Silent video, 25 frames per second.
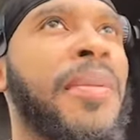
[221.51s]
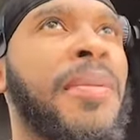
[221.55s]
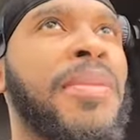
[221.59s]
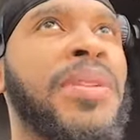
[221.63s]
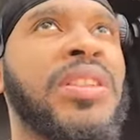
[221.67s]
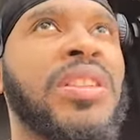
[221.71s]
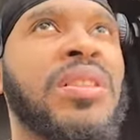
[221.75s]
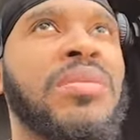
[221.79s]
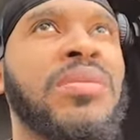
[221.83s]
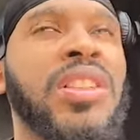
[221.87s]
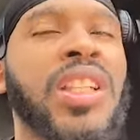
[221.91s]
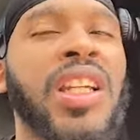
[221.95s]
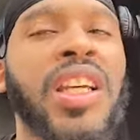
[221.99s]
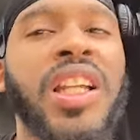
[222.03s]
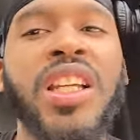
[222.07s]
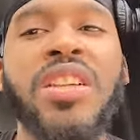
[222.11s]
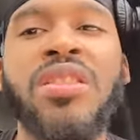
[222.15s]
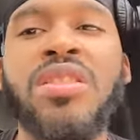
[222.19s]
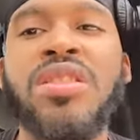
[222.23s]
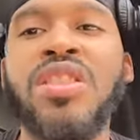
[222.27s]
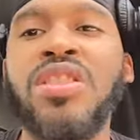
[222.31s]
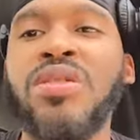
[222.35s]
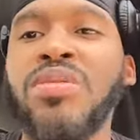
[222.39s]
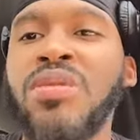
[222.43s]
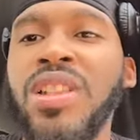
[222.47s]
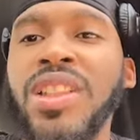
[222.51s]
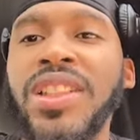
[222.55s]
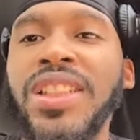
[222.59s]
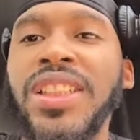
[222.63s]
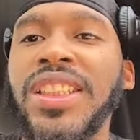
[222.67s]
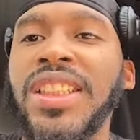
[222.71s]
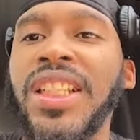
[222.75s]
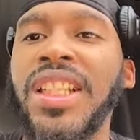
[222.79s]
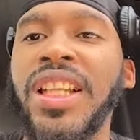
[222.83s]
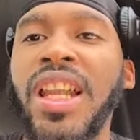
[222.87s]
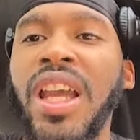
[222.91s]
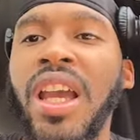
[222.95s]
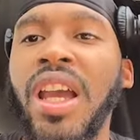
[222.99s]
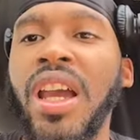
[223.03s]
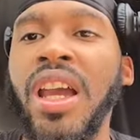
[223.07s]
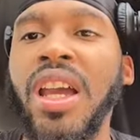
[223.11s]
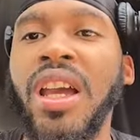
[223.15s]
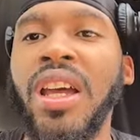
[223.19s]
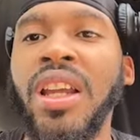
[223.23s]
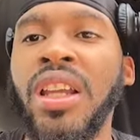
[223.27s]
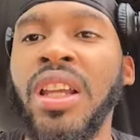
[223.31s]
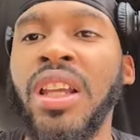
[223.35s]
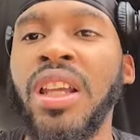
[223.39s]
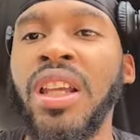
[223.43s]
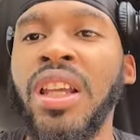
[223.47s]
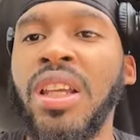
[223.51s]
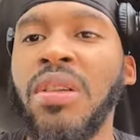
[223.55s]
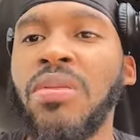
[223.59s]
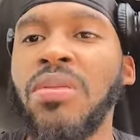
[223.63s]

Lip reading: But sometimes you just want to sit down and eat